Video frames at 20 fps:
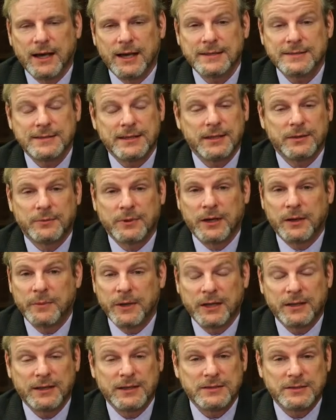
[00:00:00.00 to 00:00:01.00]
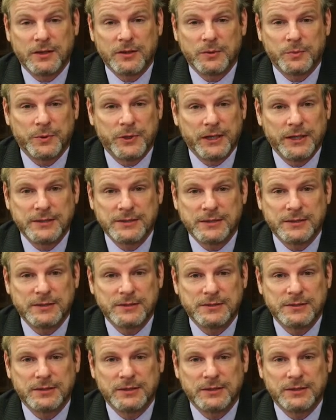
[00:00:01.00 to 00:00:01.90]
I see it when I'm at these other places.